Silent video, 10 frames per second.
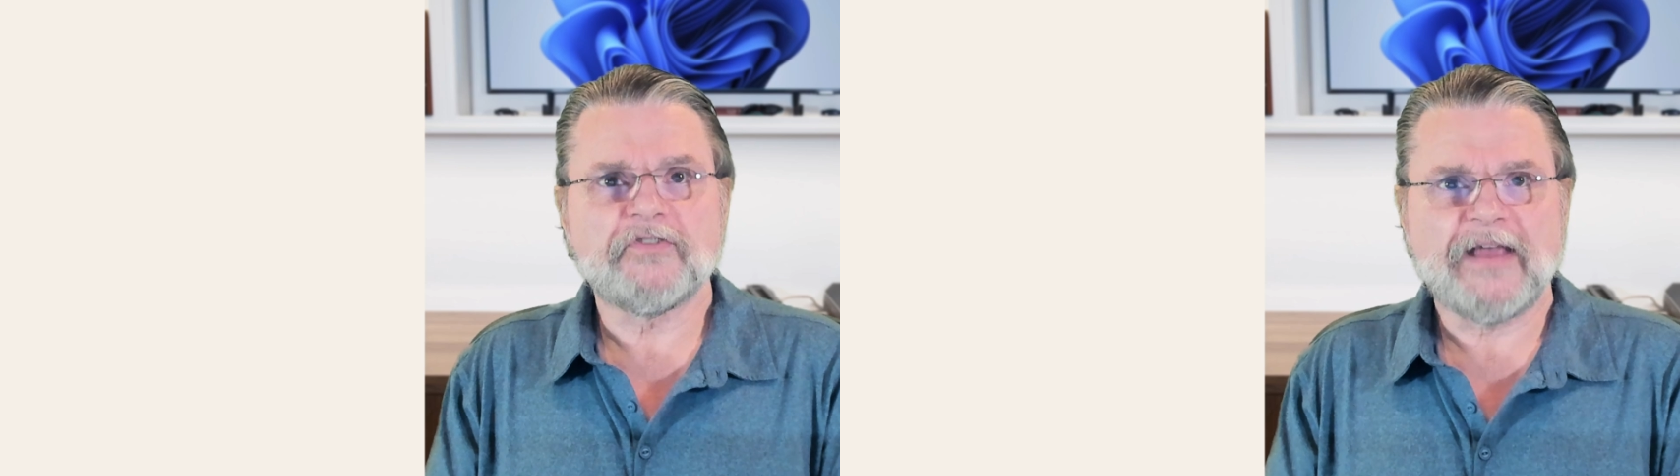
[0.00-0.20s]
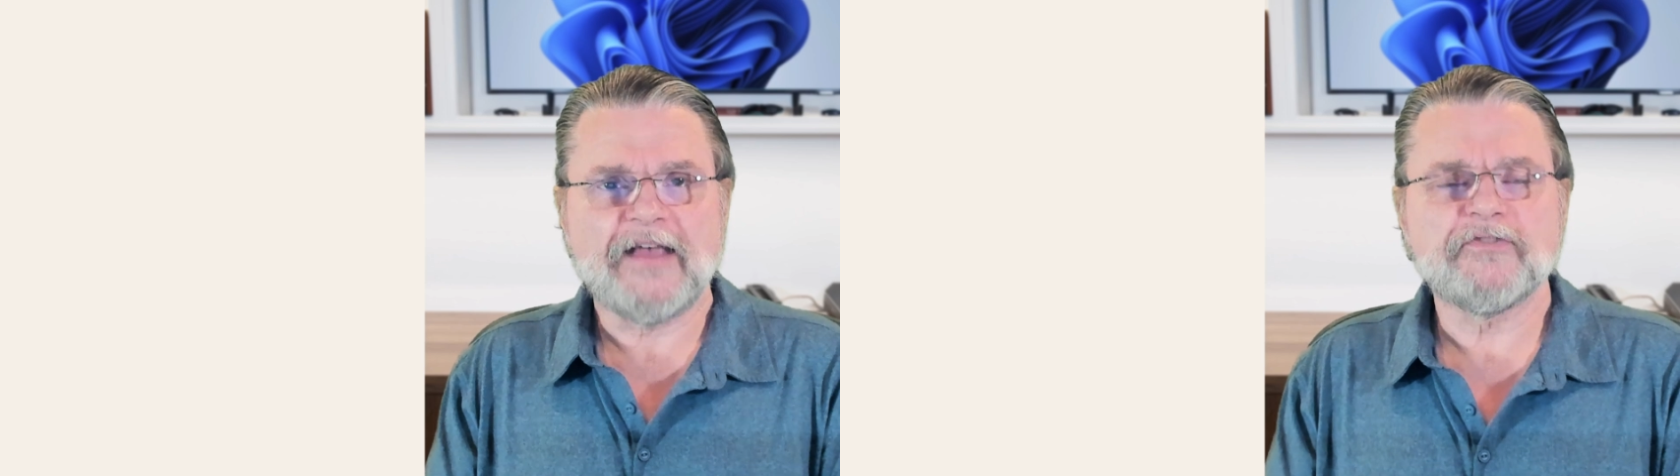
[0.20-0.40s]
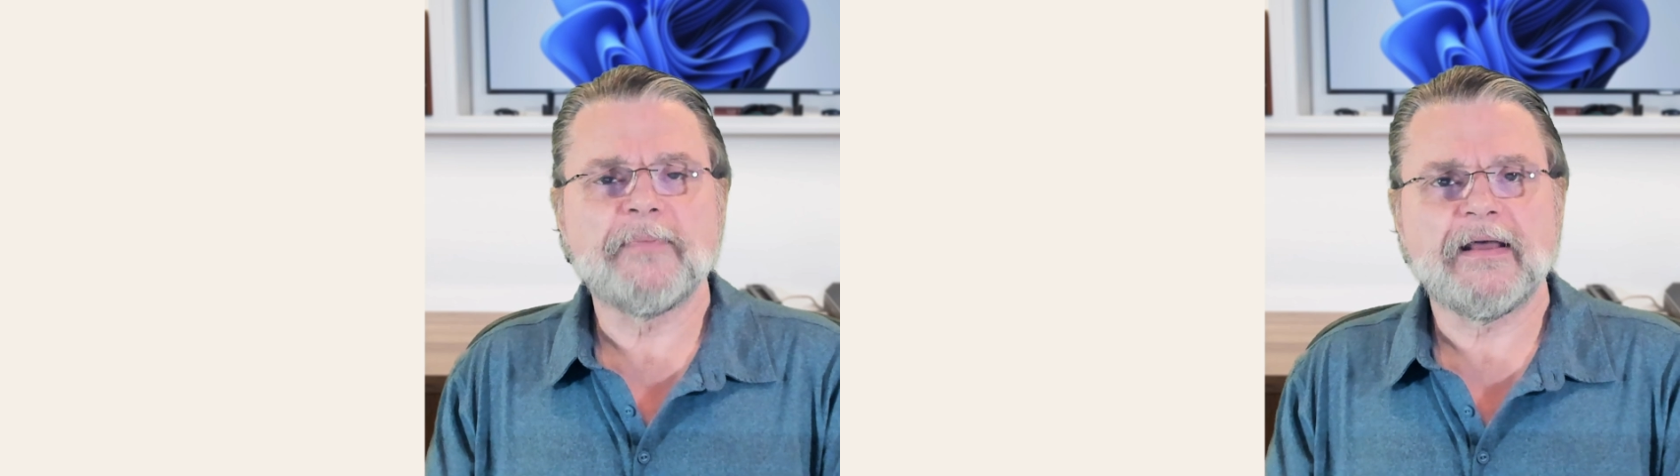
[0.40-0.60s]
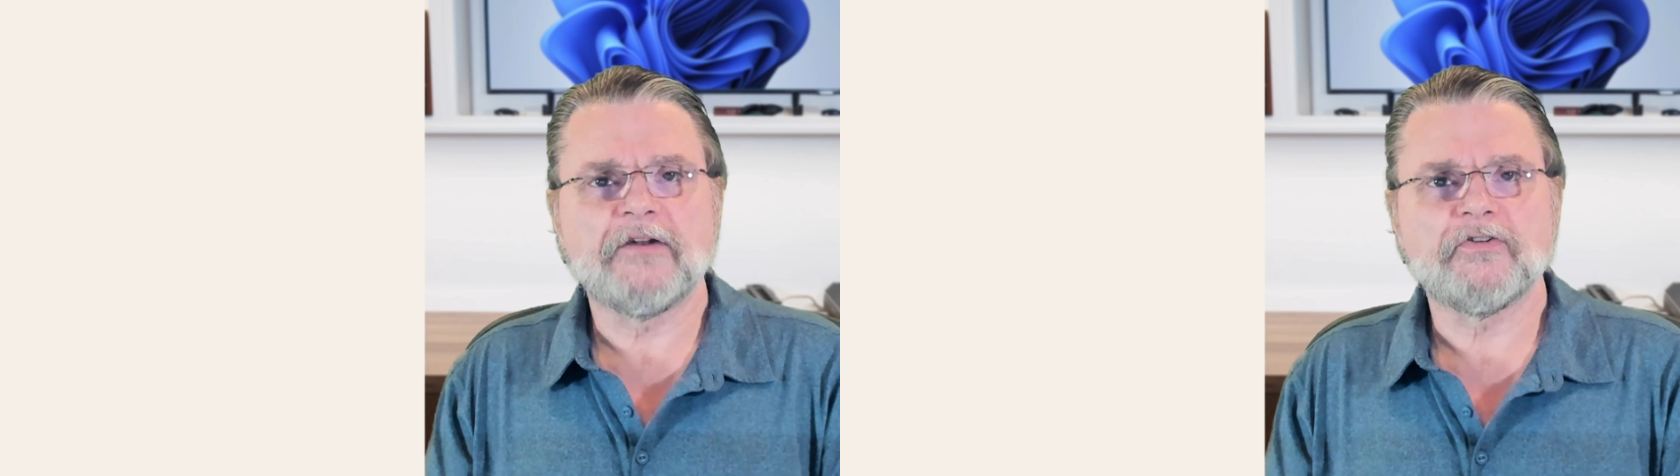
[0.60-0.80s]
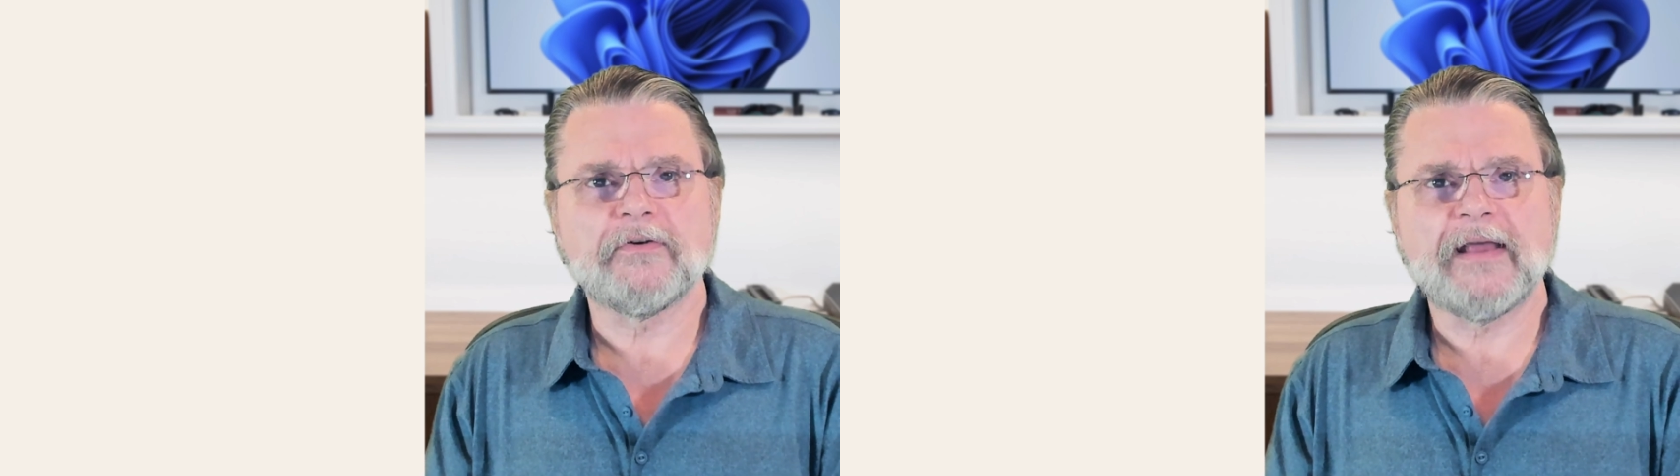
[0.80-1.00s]
Task
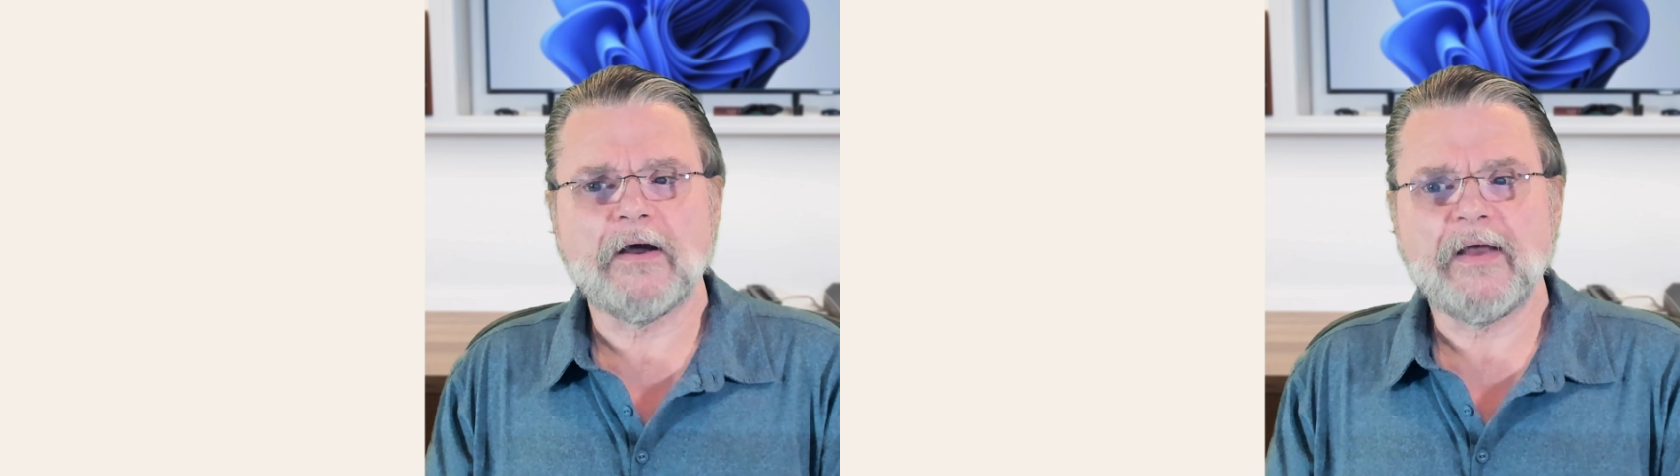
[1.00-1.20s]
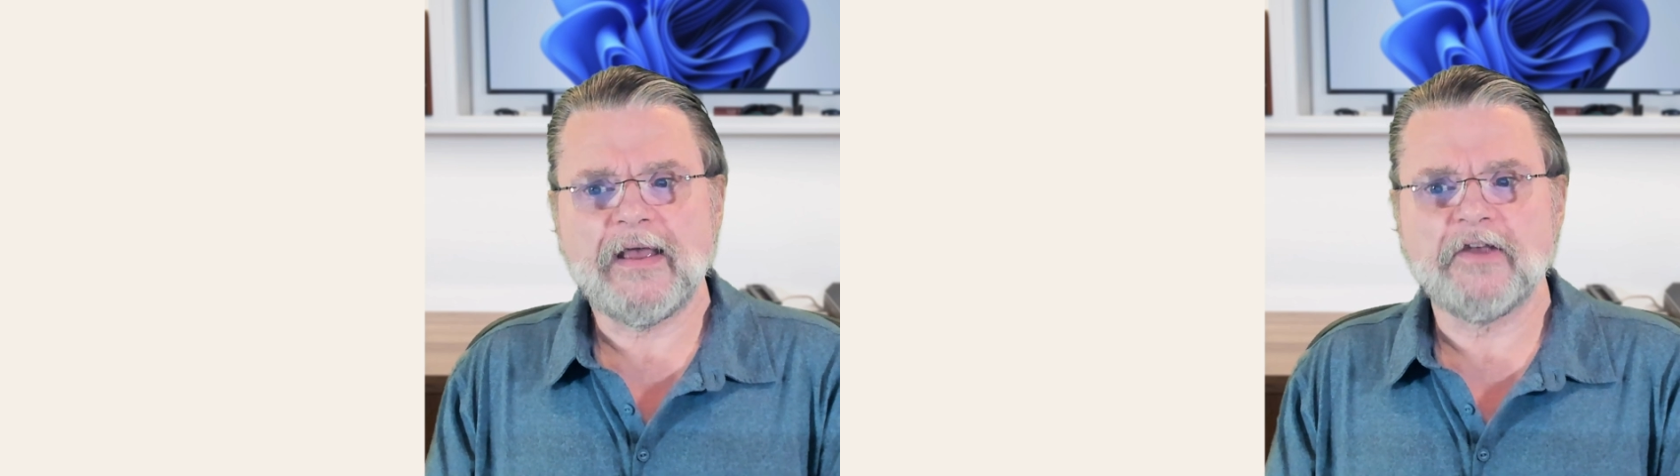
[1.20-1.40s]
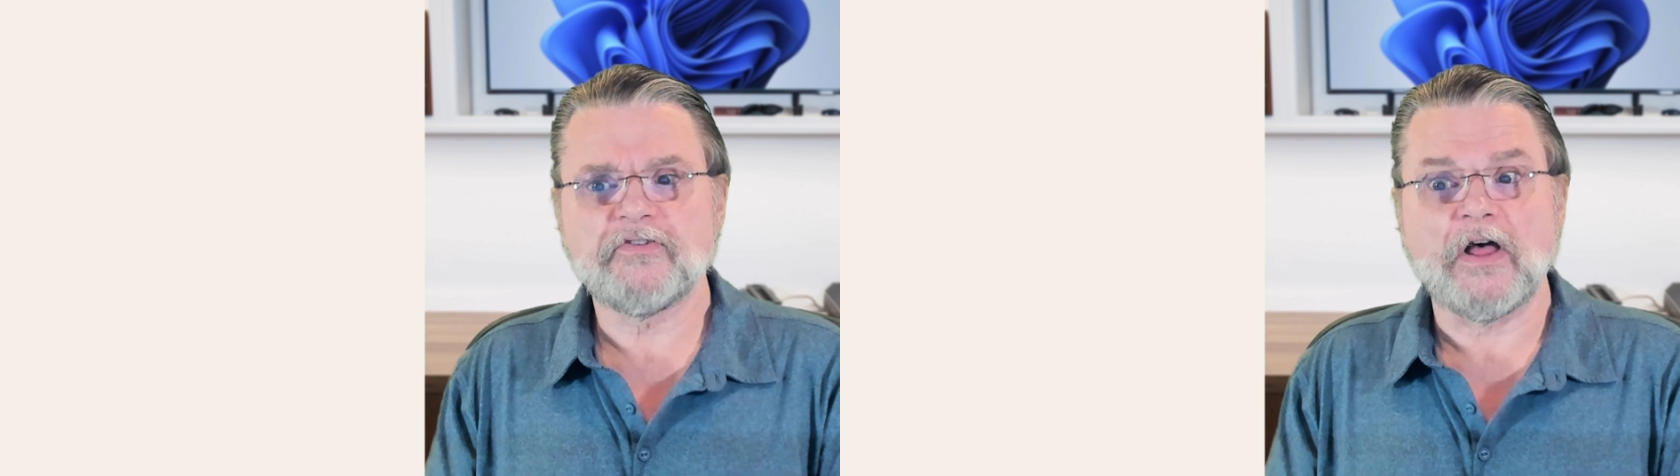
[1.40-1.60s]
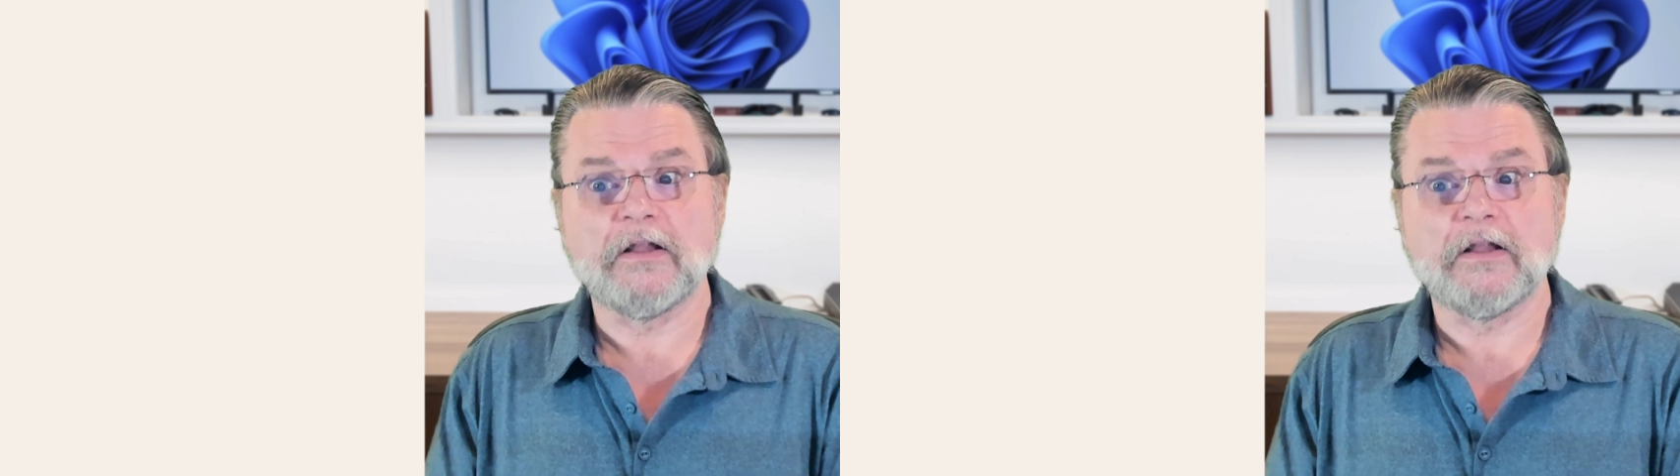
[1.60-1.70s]
Manager now has